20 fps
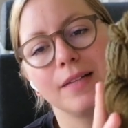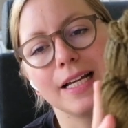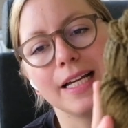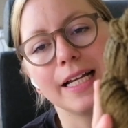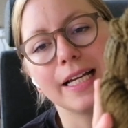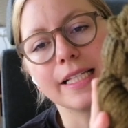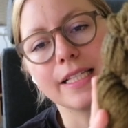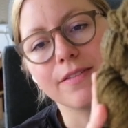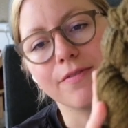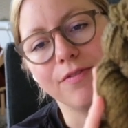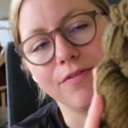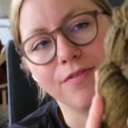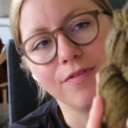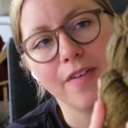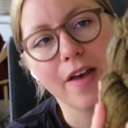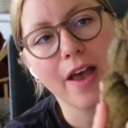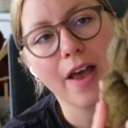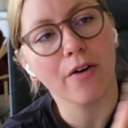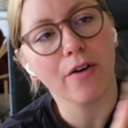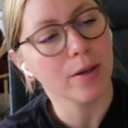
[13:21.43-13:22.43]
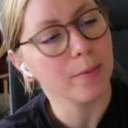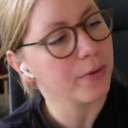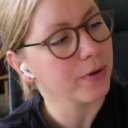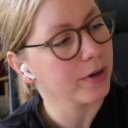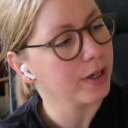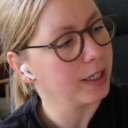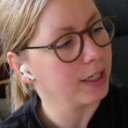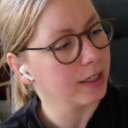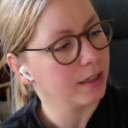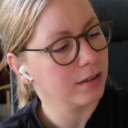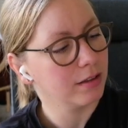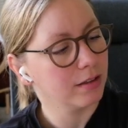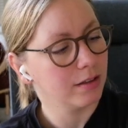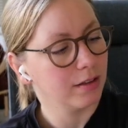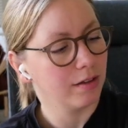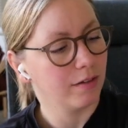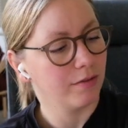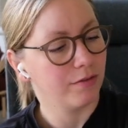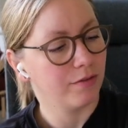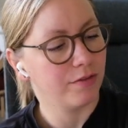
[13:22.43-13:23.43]
It's very pretty.
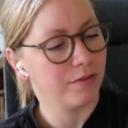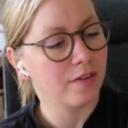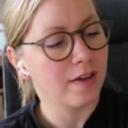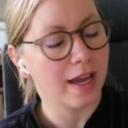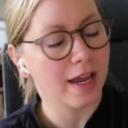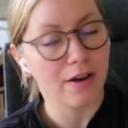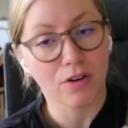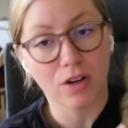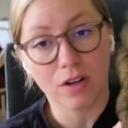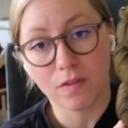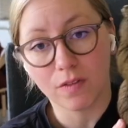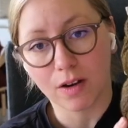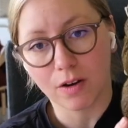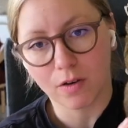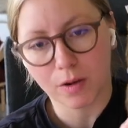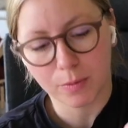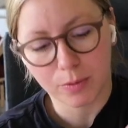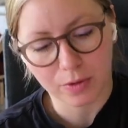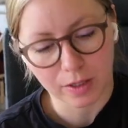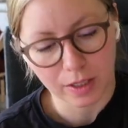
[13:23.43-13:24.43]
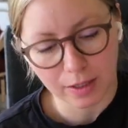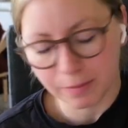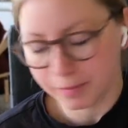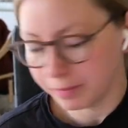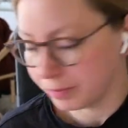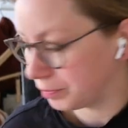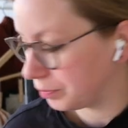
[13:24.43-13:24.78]
Very, very pretty.